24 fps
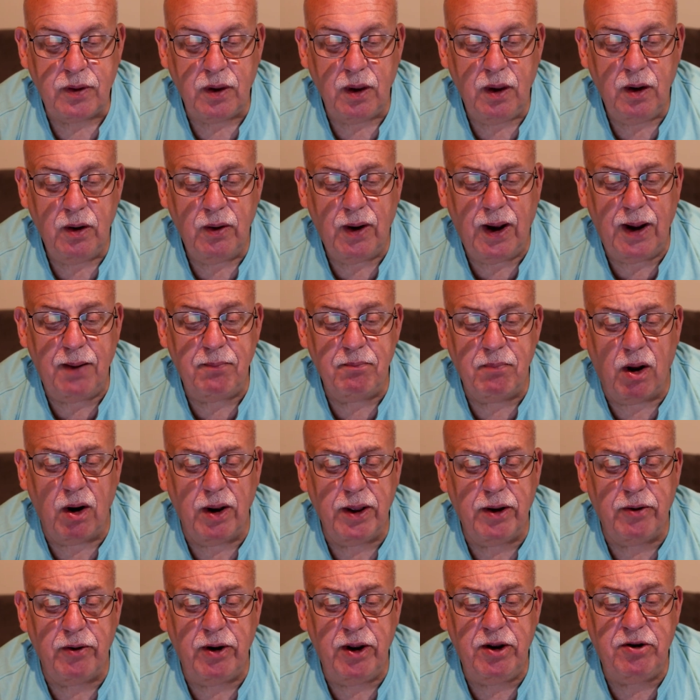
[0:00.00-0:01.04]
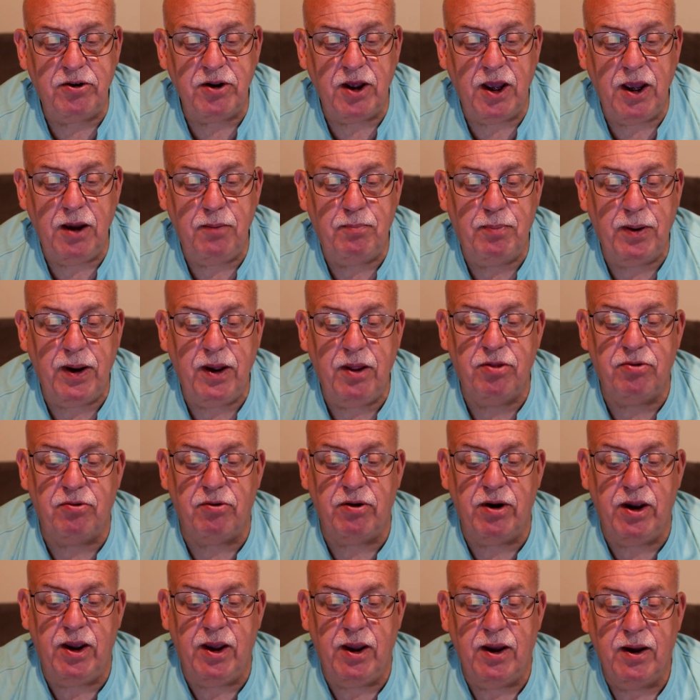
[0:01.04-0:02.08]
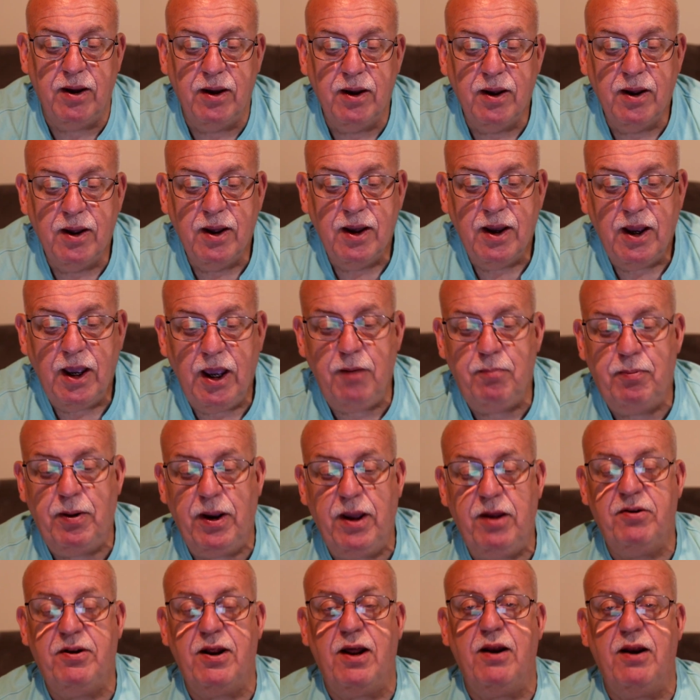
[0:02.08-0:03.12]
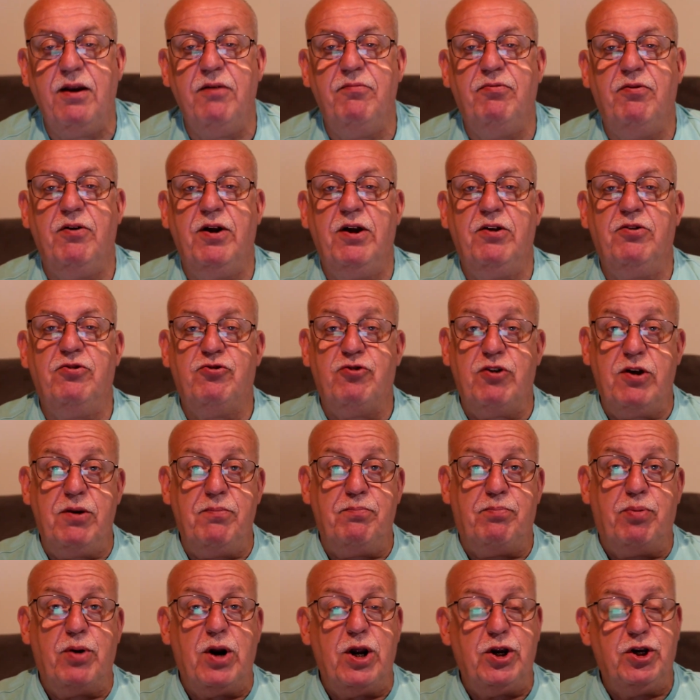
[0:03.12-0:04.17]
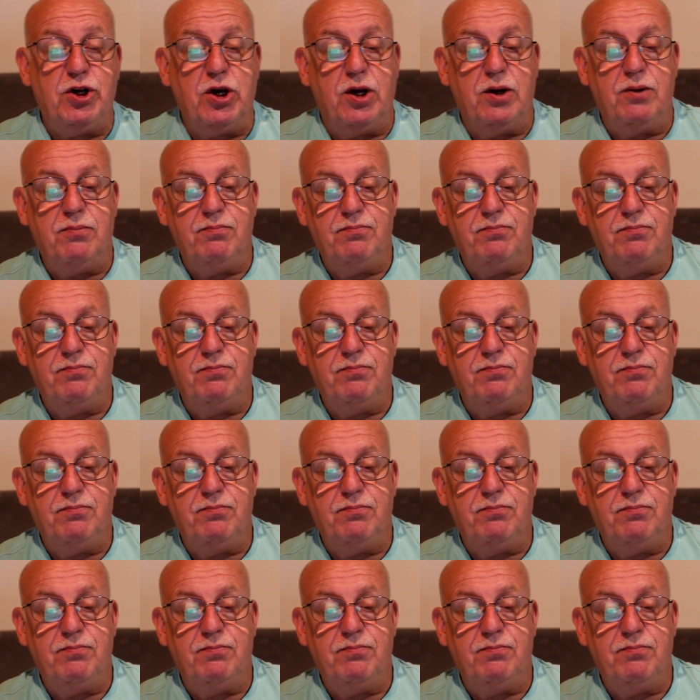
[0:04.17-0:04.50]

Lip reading: Right, moly grease EP3. EP standing for extreme pressure.